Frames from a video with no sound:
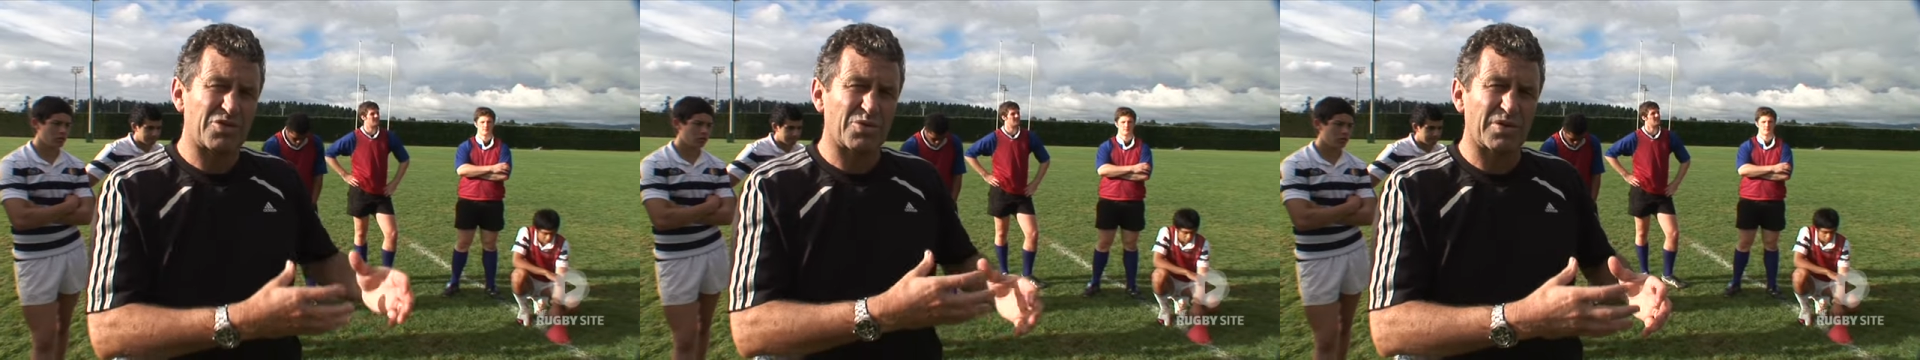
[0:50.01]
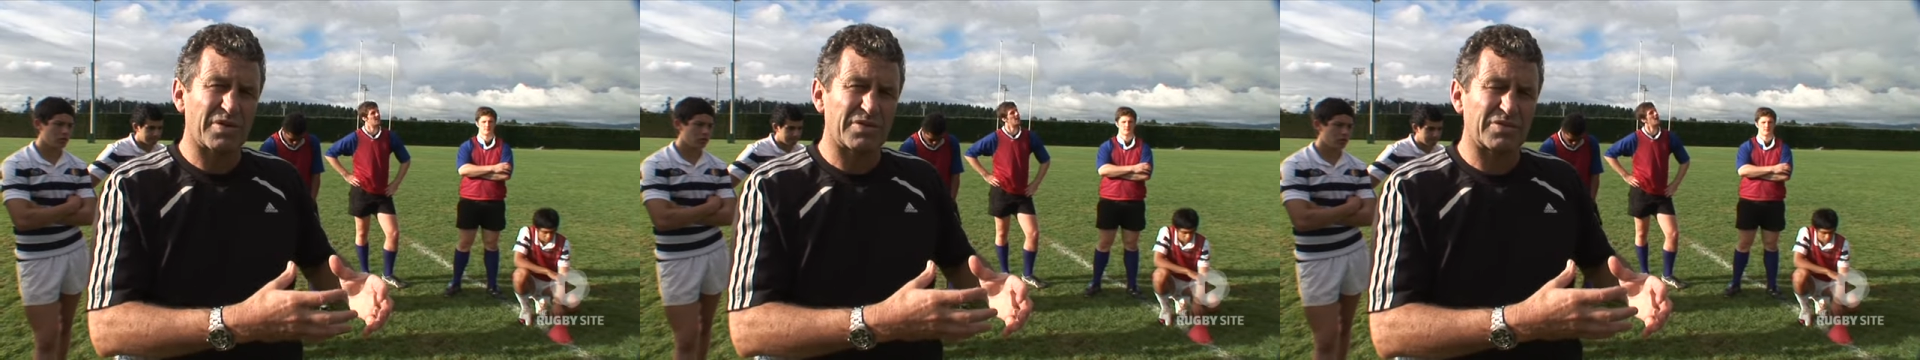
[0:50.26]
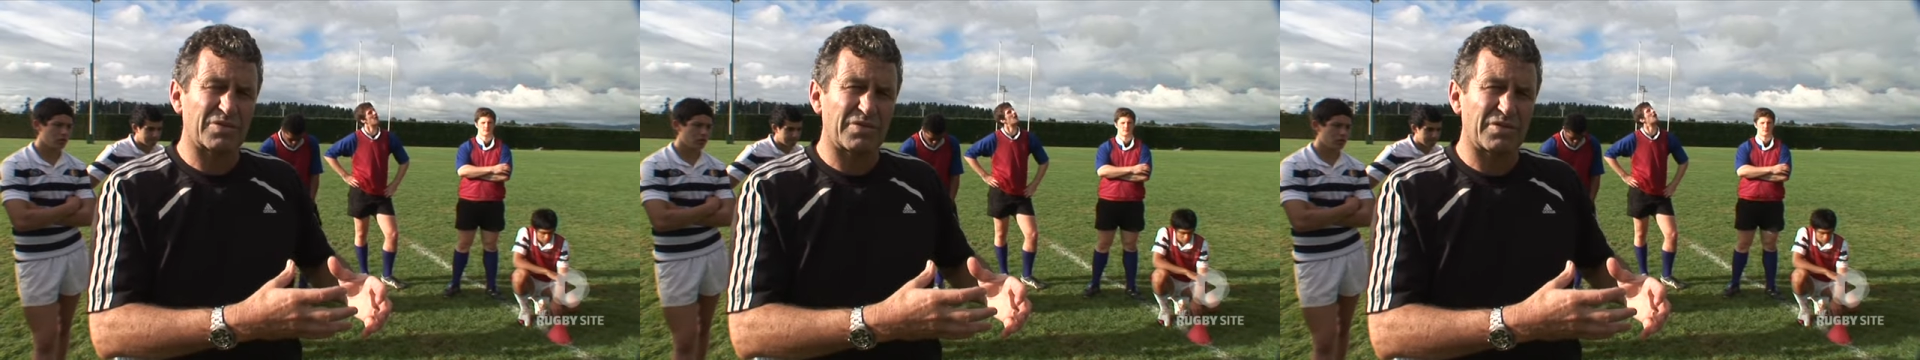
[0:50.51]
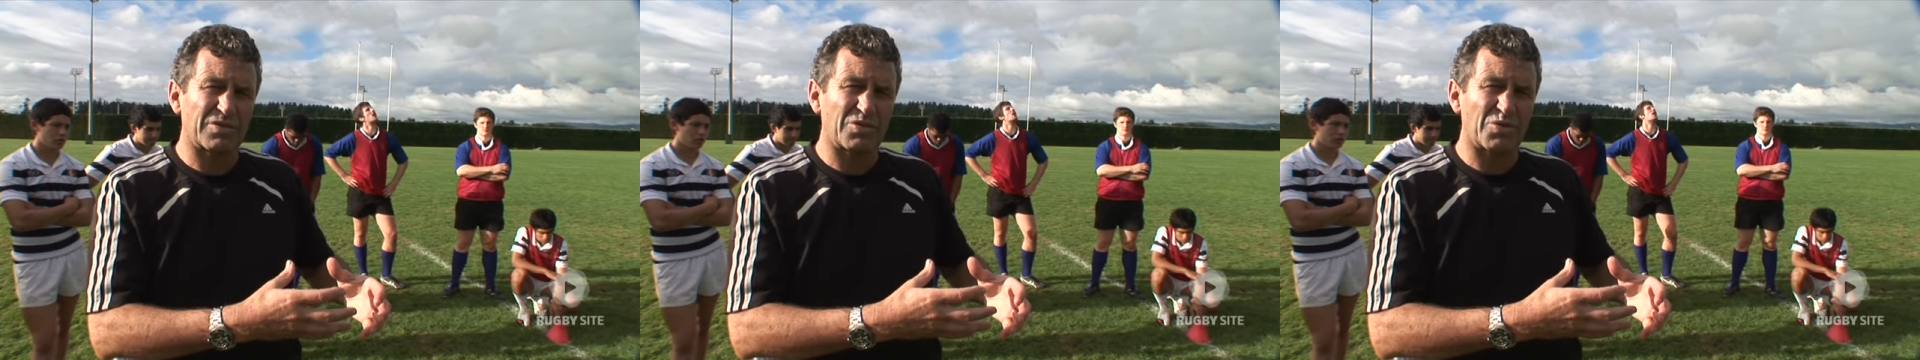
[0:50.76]
sure that there's
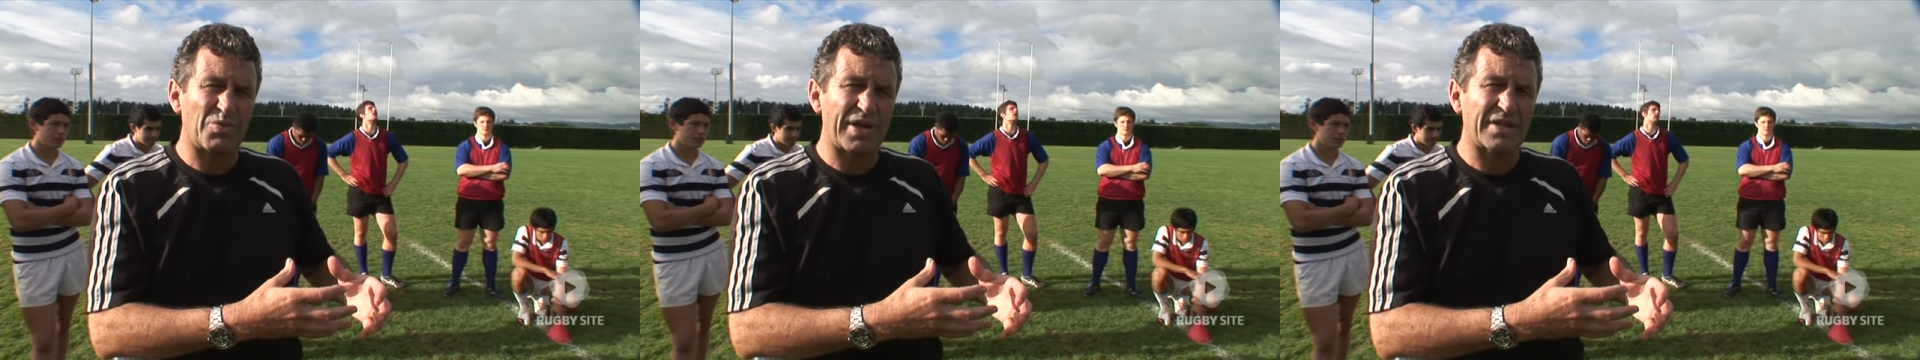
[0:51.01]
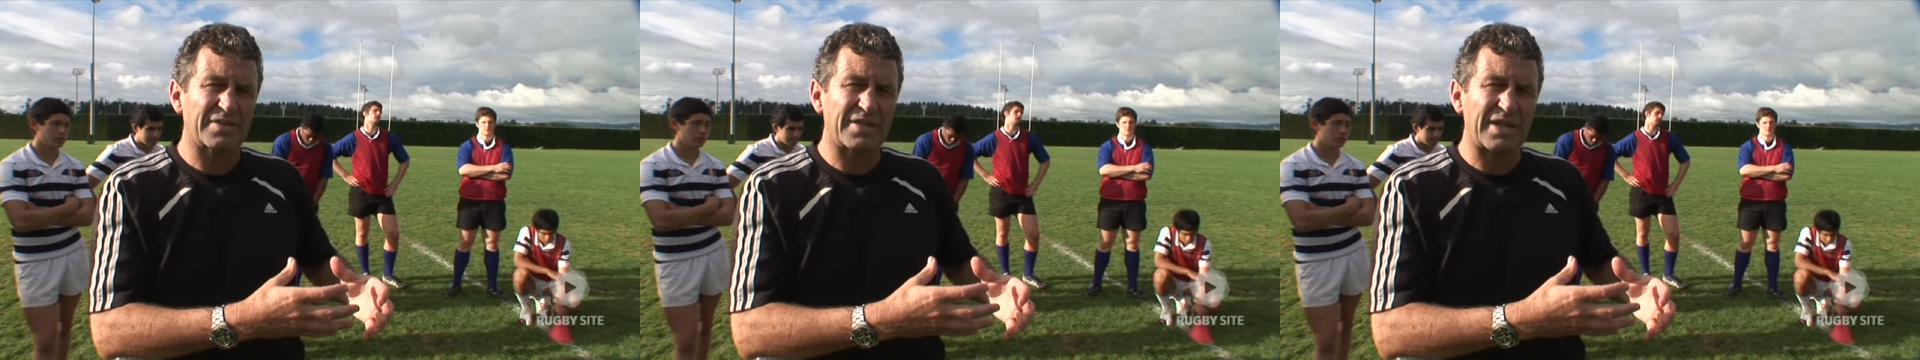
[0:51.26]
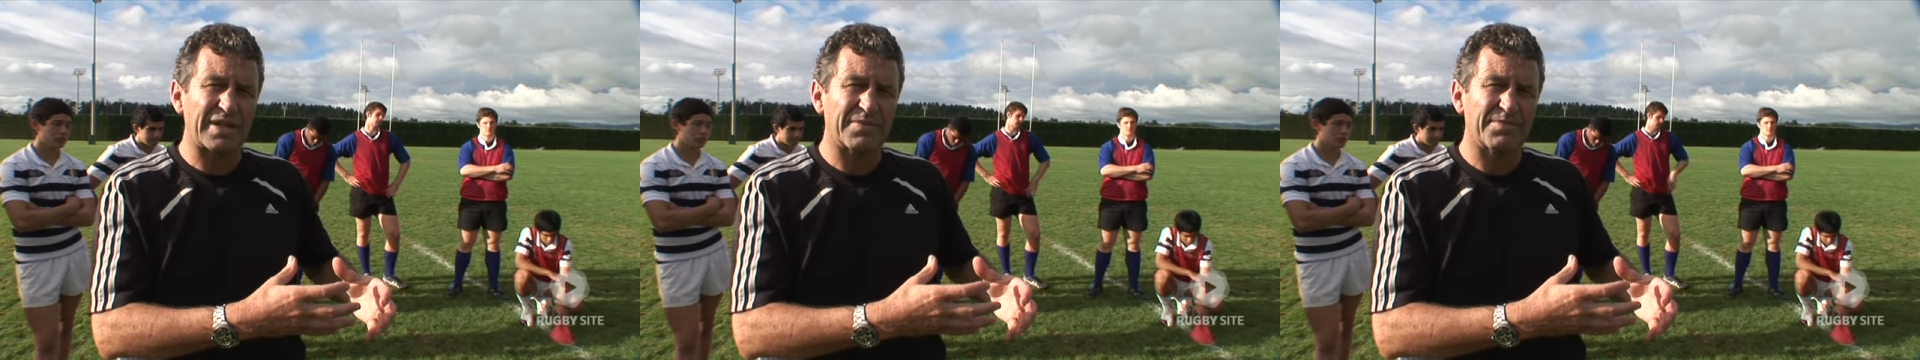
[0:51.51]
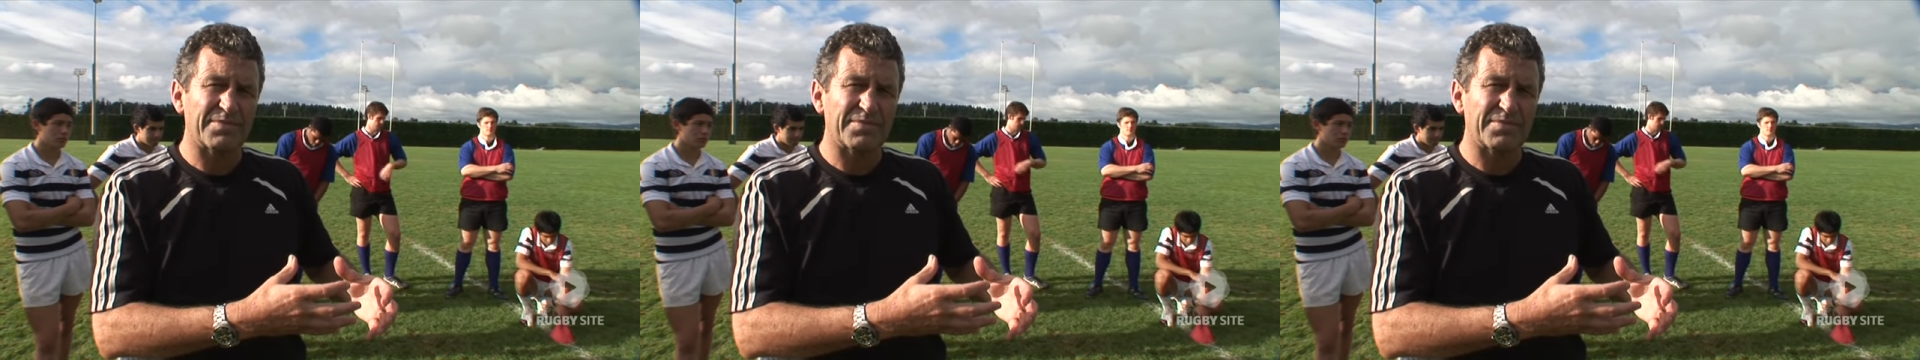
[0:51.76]
good awareness there.